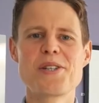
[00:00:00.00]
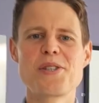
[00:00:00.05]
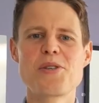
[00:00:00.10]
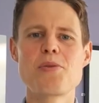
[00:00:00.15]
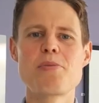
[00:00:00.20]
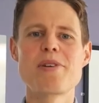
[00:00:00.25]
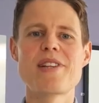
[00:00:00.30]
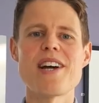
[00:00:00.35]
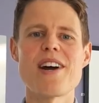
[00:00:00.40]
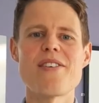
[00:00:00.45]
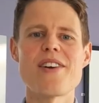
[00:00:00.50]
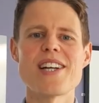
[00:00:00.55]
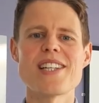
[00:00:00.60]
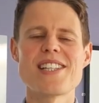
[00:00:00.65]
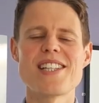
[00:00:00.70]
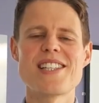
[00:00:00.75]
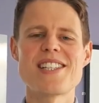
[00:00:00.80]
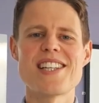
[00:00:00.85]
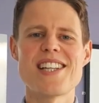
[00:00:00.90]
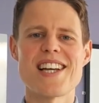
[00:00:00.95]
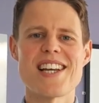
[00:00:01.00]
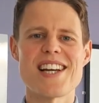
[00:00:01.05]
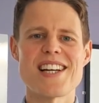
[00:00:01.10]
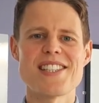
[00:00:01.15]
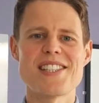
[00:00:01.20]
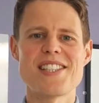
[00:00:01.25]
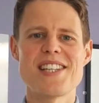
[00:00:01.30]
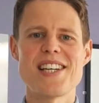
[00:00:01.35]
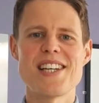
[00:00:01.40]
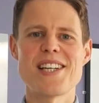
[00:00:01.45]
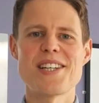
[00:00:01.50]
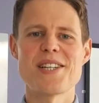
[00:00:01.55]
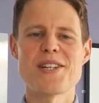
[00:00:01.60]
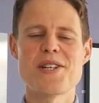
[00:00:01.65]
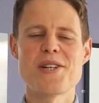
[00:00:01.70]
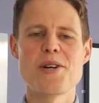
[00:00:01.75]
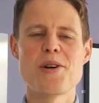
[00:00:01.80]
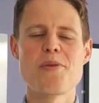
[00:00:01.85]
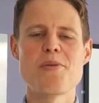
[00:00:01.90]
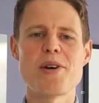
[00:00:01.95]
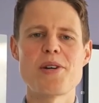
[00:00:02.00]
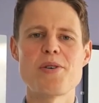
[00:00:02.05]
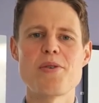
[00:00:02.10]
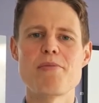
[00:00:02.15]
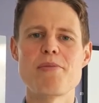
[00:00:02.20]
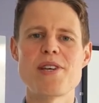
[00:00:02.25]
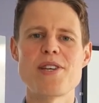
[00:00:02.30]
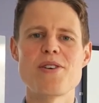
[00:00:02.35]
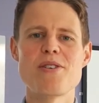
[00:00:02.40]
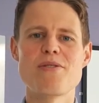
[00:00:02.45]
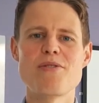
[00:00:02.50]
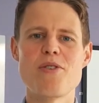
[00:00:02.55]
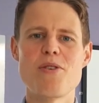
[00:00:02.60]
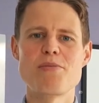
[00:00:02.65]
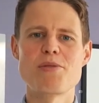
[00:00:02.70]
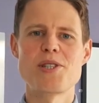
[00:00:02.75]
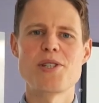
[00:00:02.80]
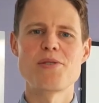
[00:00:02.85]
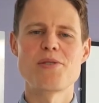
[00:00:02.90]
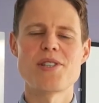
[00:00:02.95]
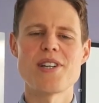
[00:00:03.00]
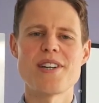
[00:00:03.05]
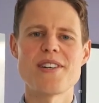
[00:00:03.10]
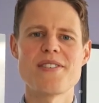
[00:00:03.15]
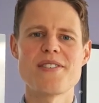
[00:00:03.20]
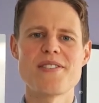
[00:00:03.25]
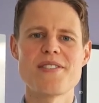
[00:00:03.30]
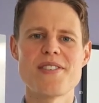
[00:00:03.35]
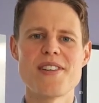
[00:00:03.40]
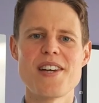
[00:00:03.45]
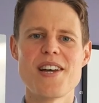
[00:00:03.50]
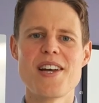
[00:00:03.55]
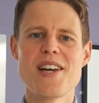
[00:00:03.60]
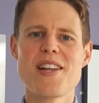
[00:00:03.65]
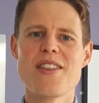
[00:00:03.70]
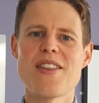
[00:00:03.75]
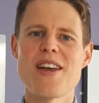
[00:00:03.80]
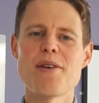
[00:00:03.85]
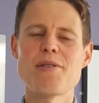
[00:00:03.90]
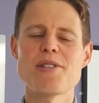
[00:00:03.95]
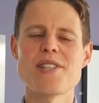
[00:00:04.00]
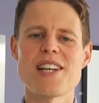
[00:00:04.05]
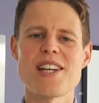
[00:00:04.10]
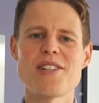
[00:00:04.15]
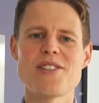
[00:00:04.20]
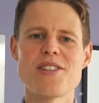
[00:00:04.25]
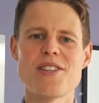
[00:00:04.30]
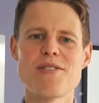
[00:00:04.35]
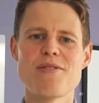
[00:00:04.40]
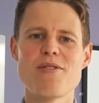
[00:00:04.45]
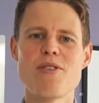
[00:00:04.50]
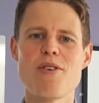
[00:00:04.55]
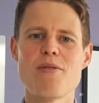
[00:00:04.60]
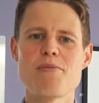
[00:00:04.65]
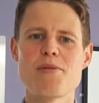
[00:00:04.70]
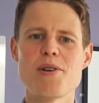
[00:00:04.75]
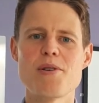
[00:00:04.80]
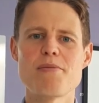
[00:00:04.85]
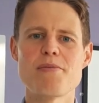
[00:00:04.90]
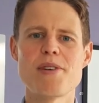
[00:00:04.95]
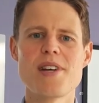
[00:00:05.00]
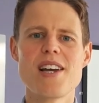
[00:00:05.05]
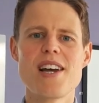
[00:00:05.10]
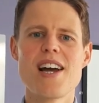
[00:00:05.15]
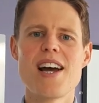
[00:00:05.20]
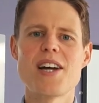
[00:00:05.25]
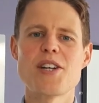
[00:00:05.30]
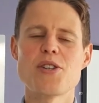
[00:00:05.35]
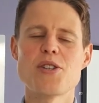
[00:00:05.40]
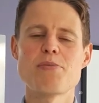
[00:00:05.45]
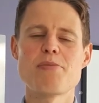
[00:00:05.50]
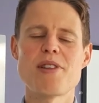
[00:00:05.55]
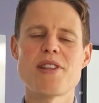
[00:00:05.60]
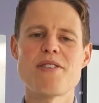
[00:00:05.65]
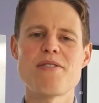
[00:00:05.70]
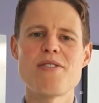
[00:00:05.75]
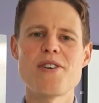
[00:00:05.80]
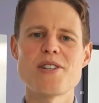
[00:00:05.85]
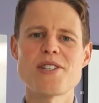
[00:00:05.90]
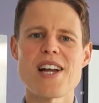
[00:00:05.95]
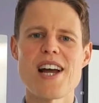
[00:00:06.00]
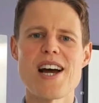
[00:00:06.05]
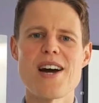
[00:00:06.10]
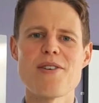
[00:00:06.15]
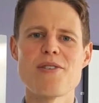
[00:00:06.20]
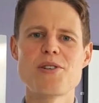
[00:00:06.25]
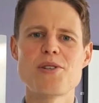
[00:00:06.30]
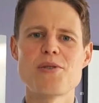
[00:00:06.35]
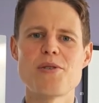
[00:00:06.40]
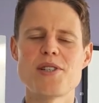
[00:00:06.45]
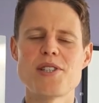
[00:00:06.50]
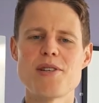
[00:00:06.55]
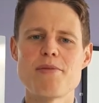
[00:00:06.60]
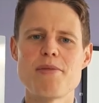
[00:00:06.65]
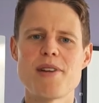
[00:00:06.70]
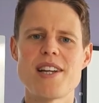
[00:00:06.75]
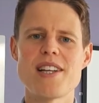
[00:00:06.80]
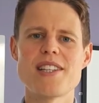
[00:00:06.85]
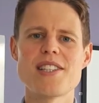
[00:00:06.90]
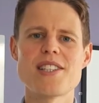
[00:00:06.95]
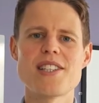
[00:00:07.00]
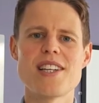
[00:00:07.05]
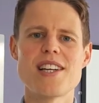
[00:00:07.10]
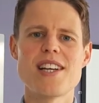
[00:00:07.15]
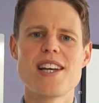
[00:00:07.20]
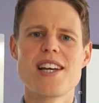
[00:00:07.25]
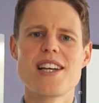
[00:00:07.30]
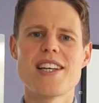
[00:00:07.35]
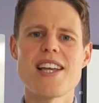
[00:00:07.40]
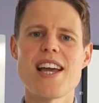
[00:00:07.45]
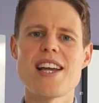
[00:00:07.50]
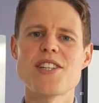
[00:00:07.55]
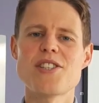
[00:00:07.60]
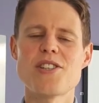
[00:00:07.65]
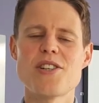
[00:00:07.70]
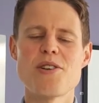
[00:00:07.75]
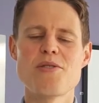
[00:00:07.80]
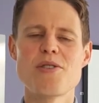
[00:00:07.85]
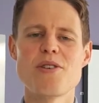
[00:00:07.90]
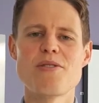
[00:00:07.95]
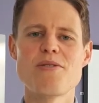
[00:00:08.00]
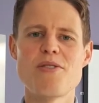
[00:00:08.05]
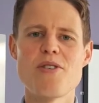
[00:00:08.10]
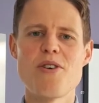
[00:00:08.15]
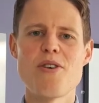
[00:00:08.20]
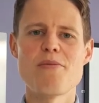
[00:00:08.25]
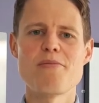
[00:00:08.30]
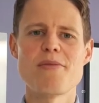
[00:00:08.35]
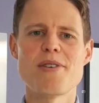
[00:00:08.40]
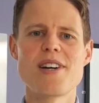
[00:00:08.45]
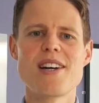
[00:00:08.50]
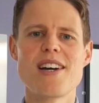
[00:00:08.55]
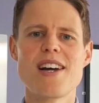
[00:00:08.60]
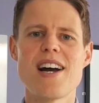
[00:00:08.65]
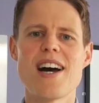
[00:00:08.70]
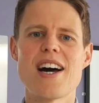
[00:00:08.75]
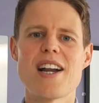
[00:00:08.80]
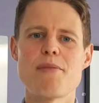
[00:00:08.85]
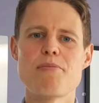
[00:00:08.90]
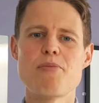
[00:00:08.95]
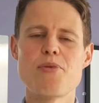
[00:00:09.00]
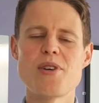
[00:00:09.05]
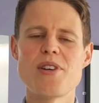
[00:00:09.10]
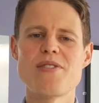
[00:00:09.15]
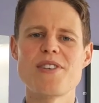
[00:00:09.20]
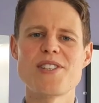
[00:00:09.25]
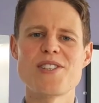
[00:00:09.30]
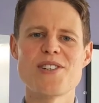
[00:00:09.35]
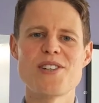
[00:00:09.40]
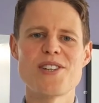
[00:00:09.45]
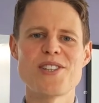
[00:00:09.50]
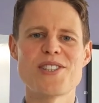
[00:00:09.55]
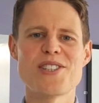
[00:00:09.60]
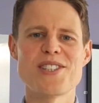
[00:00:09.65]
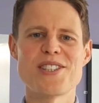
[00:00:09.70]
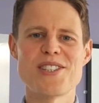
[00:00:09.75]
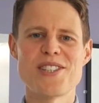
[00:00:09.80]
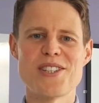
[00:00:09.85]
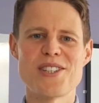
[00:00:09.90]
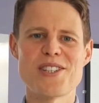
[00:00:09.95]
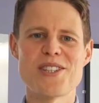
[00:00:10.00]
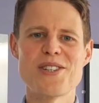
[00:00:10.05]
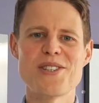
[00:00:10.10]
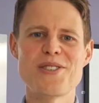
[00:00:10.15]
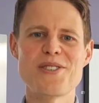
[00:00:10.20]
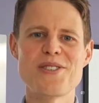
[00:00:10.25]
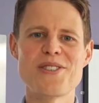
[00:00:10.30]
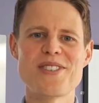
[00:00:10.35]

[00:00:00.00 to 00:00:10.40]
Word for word: You'll be directed to the canteen where you'll meet your form tutor. They will take you to the form room and you'll spend the first hour and 20 minutes getting to know your form and a brief introduction to the school.